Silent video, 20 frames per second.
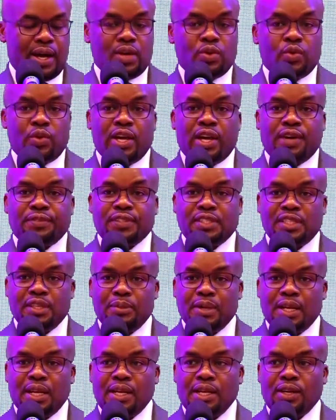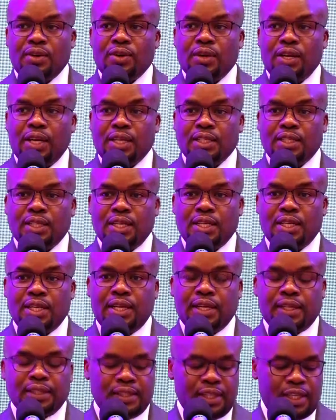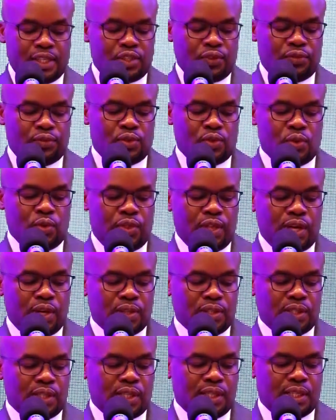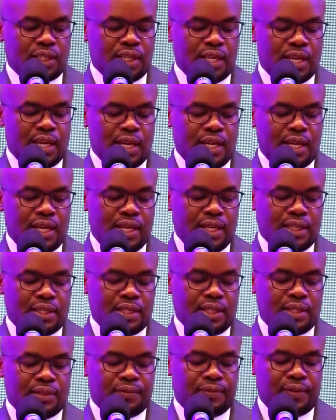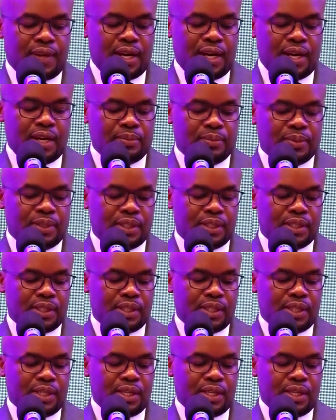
And we have similarly collected in excess of 2,000 illicit firearms